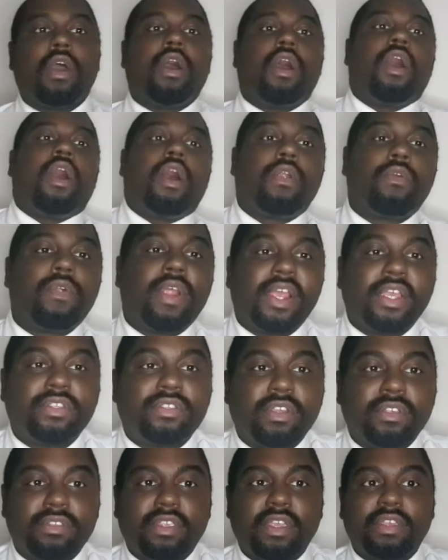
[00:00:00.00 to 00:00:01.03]
Alright,
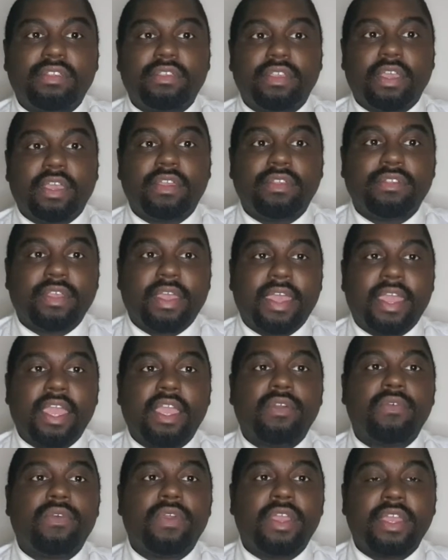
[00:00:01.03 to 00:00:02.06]
so this is
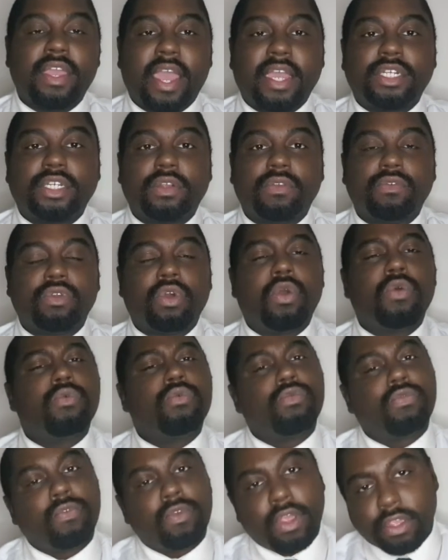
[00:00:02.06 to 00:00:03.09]
a reaction,
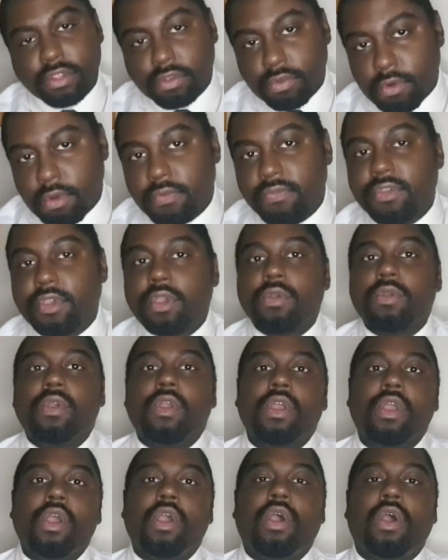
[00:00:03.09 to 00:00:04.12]
no, it's a review
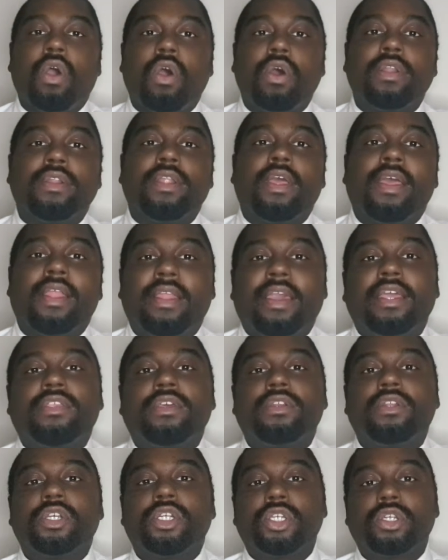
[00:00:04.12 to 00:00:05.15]
on
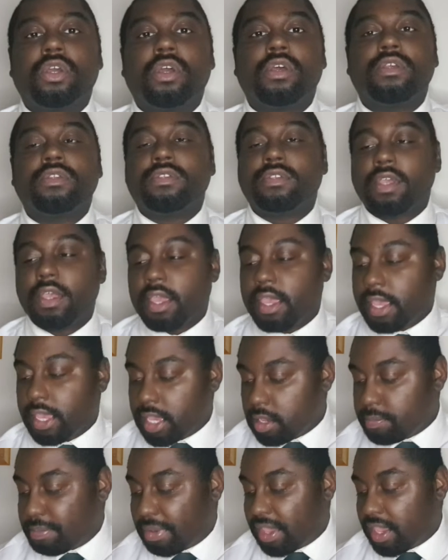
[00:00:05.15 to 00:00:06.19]
Lady Leshurr's
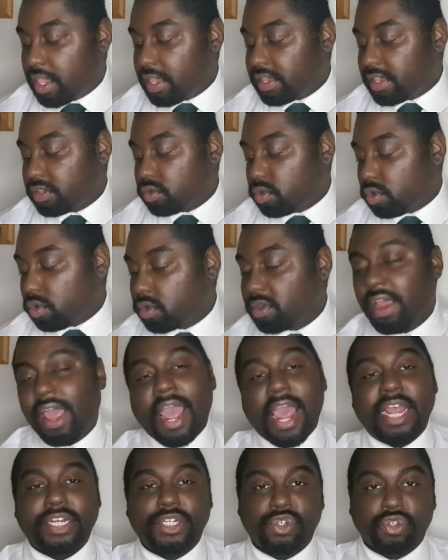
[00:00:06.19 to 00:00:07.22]
EP. It's called
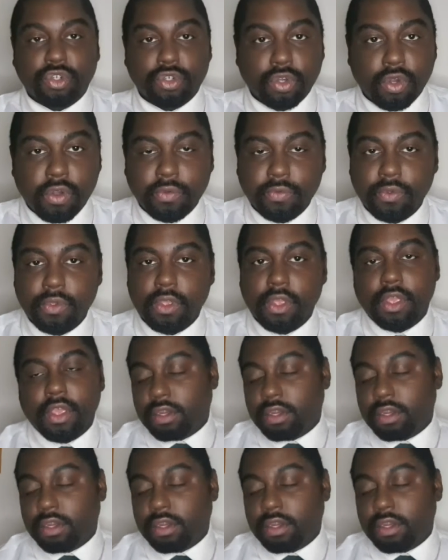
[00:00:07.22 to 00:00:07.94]
Astronaut.